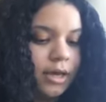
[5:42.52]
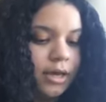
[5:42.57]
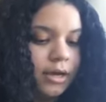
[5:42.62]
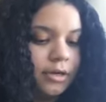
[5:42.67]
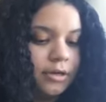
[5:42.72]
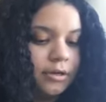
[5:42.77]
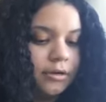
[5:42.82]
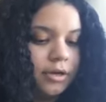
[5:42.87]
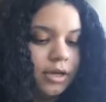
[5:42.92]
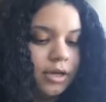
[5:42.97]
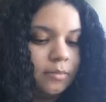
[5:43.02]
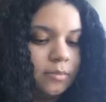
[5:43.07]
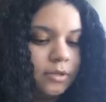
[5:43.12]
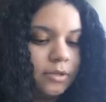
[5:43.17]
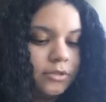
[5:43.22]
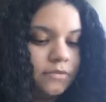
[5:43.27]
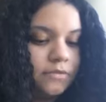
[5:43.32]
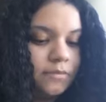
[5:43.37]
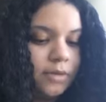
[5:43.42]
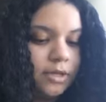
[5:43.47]
I know how
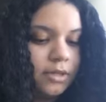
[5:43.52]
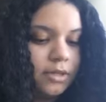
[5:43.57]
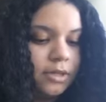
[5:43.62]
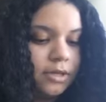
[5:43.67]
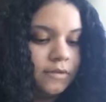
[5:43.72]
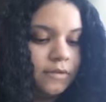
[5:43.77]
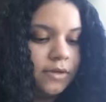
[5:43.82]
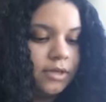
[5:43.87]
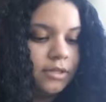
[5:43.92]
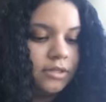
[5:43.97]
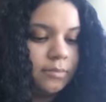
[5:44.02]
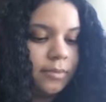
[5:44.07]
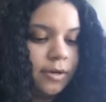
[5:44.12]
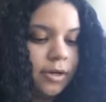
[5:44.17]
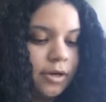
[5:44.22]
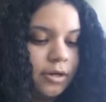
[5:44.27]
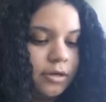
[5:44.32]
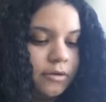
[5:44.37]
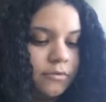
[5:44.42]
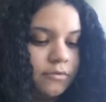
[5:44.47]
much of my life as a
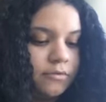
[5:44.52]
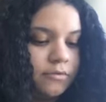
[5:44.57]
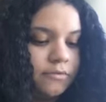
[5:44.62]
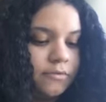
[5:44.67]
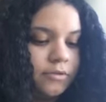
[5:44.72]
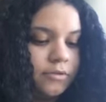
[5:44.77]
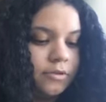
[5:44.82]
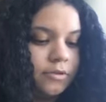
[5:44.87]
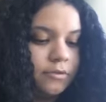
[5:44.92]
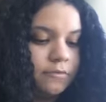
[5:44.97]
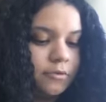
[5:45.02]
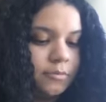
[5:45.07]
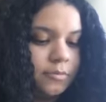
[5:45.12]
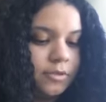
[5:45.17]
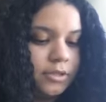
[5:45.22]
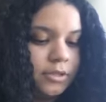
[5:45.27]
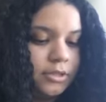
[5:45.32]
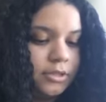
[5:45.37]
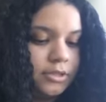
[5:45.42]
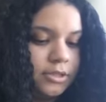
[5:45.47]
powerful, feeling
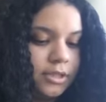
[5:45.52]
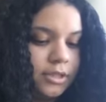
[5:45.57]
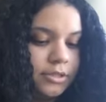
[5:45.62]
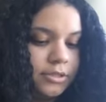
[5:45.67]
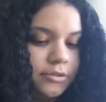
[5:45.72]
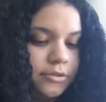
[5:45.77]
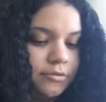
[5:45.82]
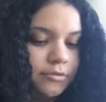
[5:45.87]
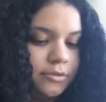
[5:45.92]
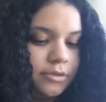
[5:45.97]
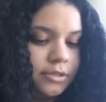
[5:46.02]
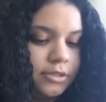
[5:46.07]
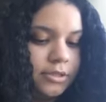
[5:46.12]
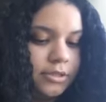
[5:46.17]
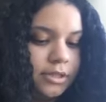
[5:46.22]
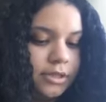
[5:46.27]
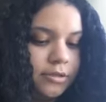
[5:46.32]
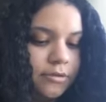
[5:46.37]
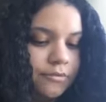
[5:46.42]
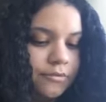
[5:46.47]
woman is laced through this
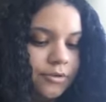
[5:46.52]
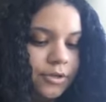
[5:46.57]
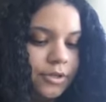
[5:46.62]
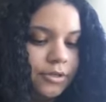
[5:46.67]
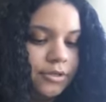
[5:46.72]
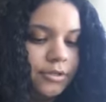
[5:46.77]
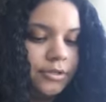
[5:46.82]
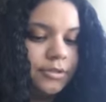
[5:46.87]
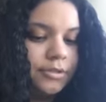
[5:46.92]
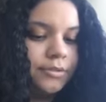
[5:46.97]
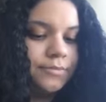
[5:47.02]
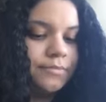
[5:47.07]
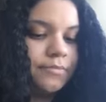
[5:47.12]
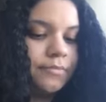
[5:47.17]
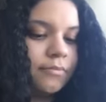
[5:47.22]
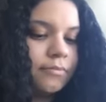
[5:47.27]
net of rage.